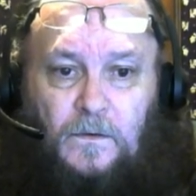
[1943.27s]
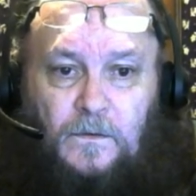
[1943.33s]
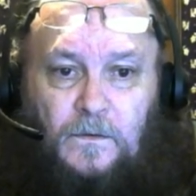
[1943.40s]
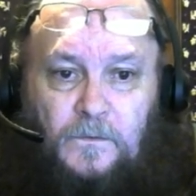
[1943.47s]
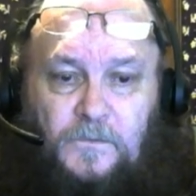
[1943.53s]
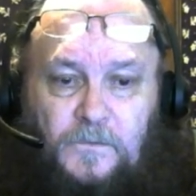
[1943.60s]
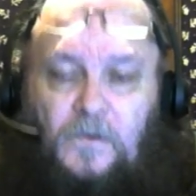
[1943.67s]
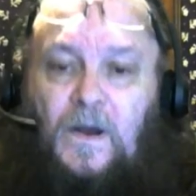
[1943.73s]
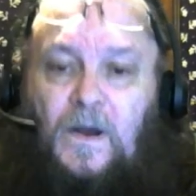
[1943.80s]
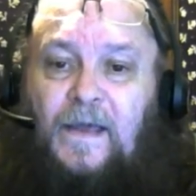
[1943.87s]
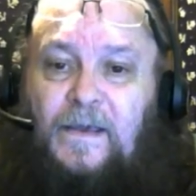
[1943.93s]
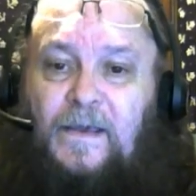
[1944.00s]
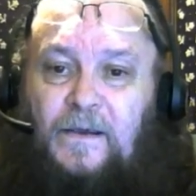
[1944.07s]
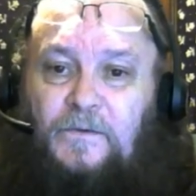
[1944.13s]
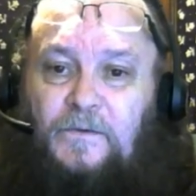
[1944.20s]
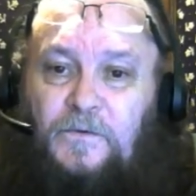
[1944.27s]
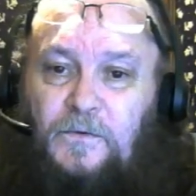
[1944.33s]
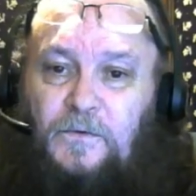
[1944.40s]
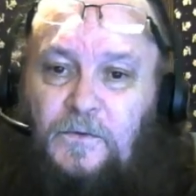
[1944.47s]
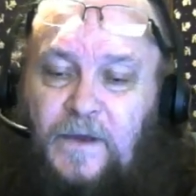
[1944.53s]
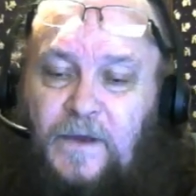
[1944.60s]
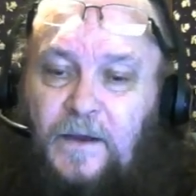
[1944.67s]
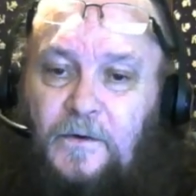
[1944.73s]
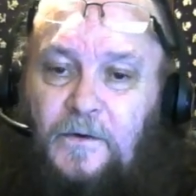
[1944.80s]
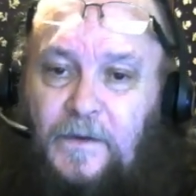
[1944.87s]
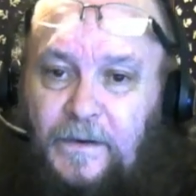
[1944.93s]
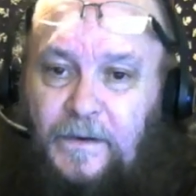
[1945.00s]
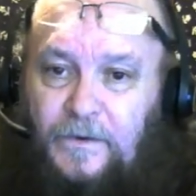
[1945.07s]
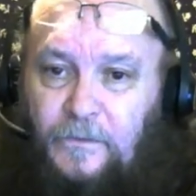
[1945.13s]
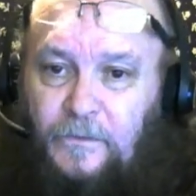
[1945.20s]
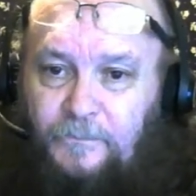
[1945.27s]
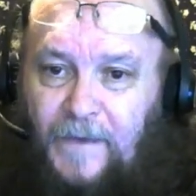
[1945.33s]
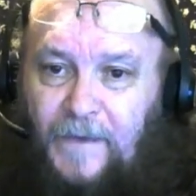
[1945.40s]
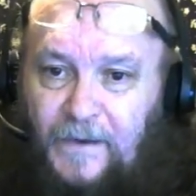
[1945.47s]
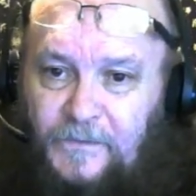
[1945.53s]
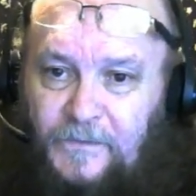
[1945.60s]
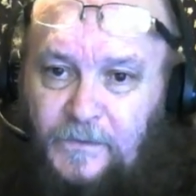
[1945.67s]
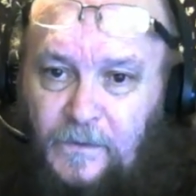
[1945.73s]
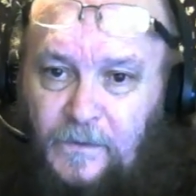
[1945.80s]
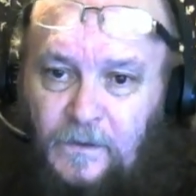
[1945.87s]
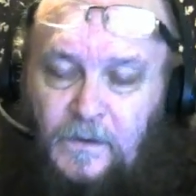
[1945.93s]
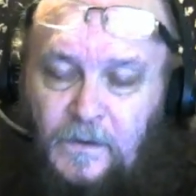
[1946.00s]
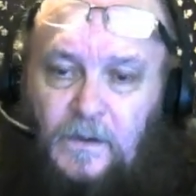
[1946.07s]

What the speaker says: trying to carry you faster